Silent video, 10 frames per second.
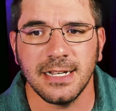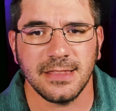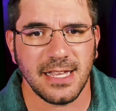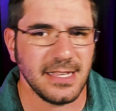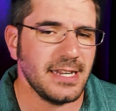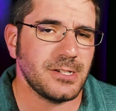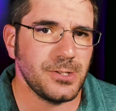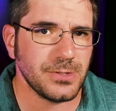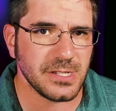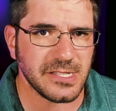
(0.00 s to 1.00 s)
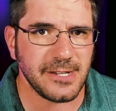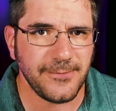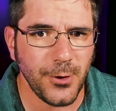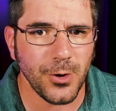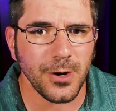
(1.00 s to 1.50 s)
that Latitude
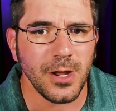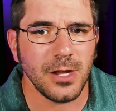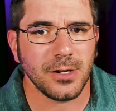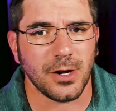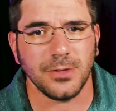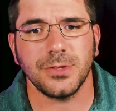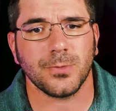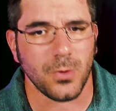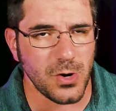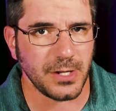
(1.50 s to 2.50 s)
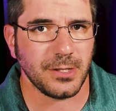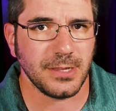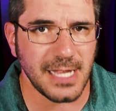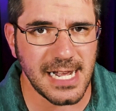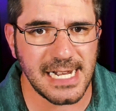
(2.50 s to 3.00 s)
64 called the Royal
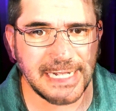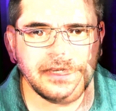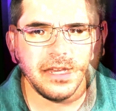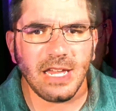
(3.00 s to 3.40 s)
Line.